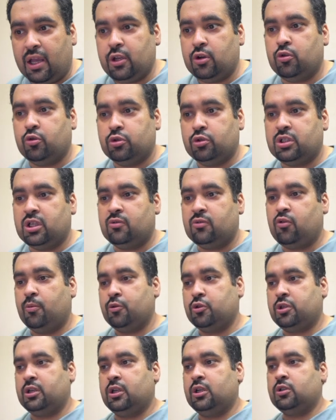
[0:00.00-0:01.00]
your hosting
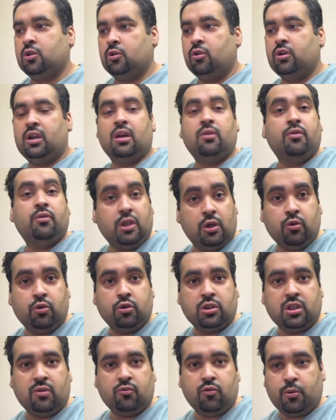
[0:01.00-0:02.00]
from Hostinger. So good luck with your
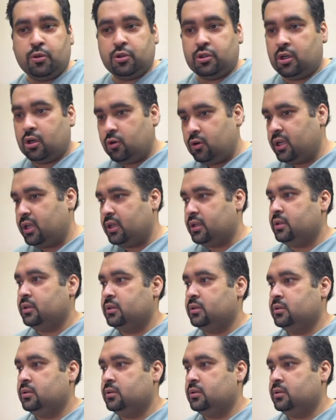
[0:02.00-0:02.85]
hosting from Hostinger. Good luck.